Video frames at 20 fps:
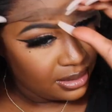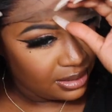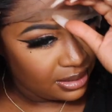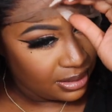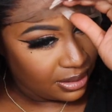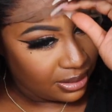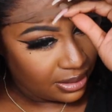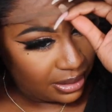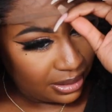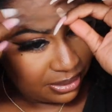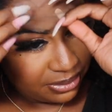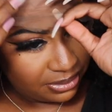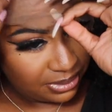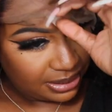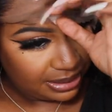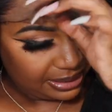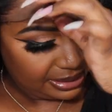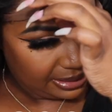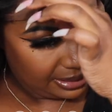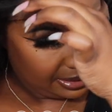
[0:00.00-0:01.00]
Dog, I don't
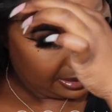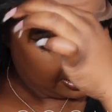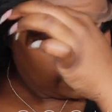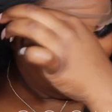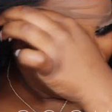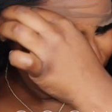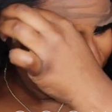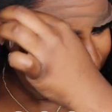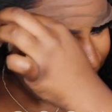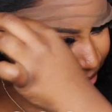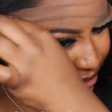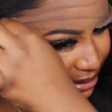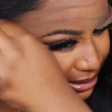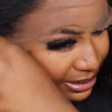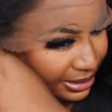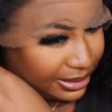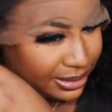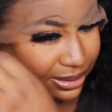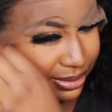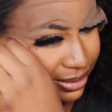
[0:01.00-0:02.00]
want this,
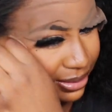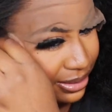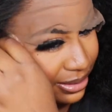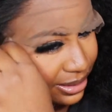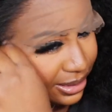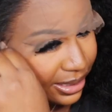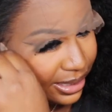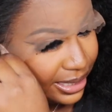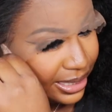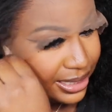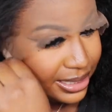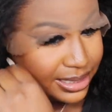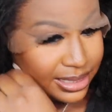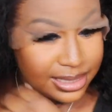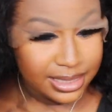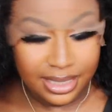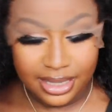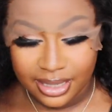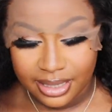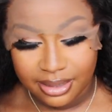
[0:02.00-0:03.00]
all this
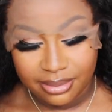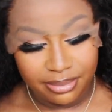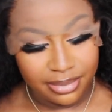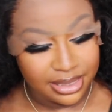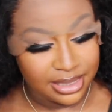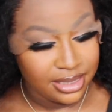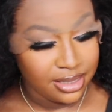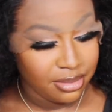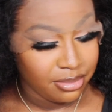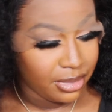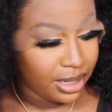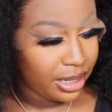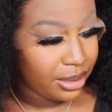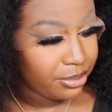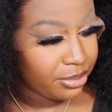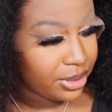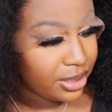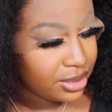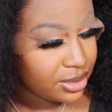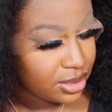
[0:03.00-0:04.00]
lace messing up my
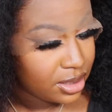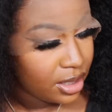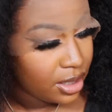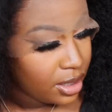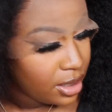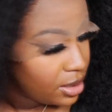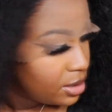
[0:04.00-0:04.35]
eyebrows.